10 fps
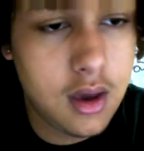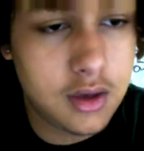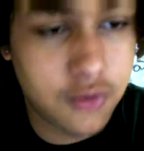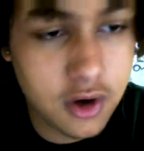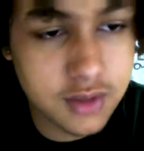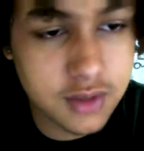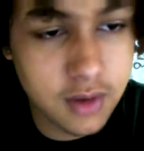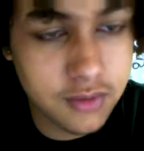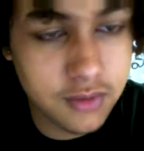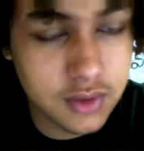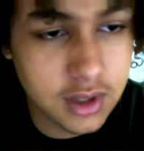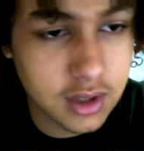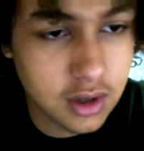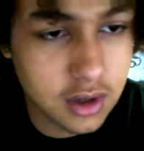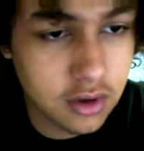As far as my views on
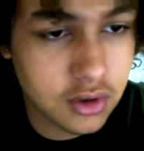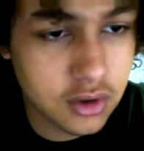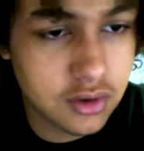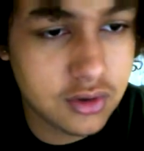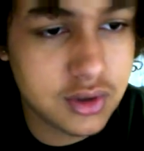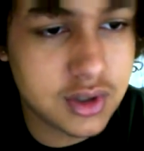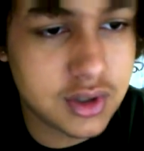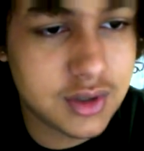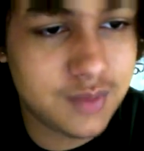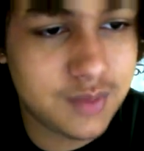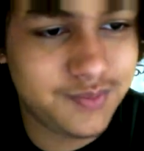the characters,